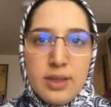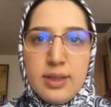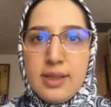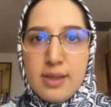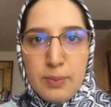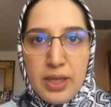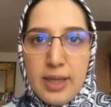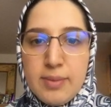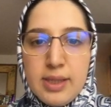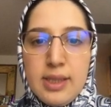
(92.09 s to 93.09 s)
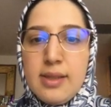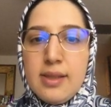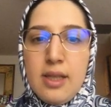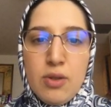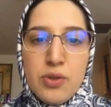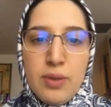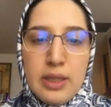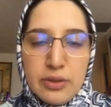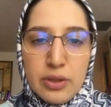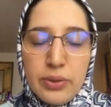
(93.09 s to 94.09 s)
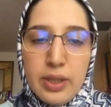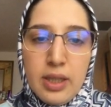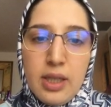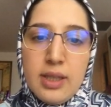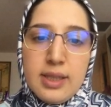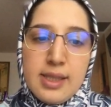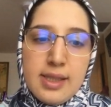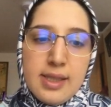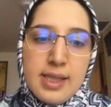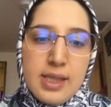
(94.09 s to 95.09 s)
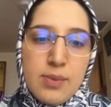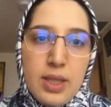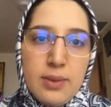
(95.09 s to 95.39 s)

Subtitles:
and sometimes it's also L2 distance as well.